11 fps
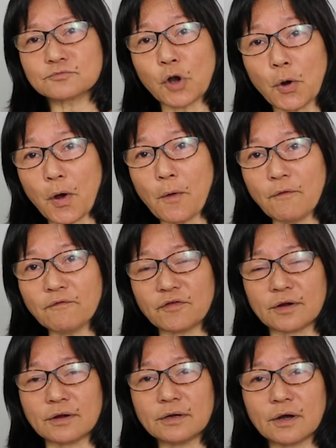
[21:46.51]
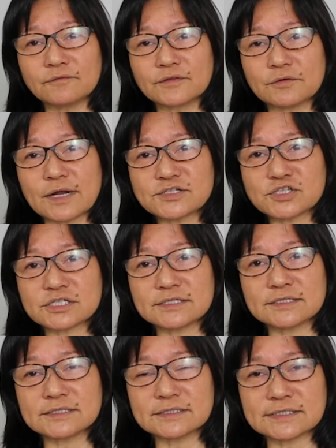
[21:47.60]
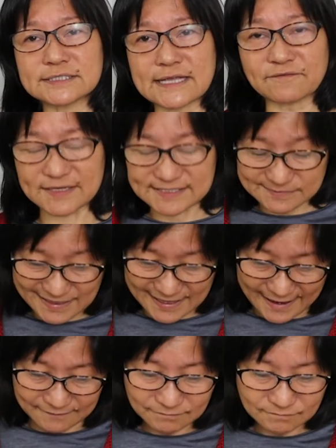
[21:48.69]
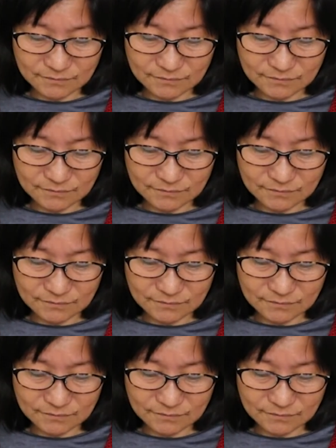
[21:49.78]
rollover of the registered savings plan,